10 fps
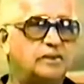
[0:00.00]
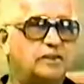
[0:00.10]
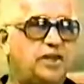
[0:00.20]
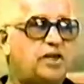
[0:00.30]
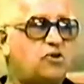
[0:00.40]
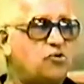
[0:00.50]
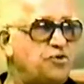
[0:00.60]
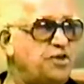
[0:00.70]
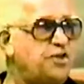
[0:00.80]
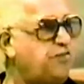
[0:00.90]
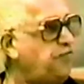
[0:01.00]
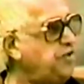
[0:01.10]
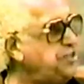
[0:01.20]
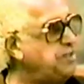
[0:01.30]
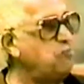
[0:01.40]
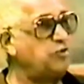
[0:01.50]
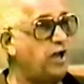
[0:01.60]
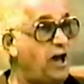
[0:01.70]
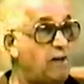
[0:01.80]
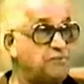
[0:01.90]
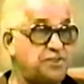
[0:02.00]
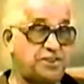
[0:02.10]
They couldn't defeat him with arms.